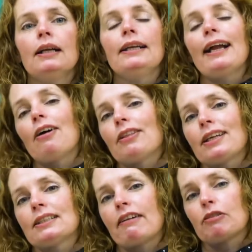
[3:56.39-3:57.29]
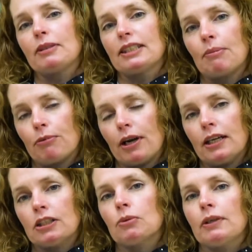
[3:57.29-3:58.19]
Now the kids have to be
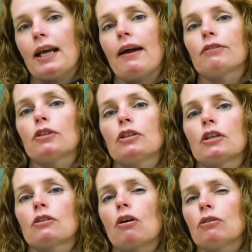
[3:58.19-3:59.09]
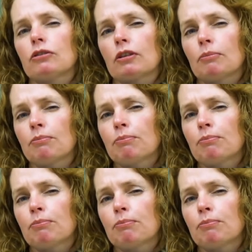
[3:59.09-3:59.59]
separated, so we have to just alter the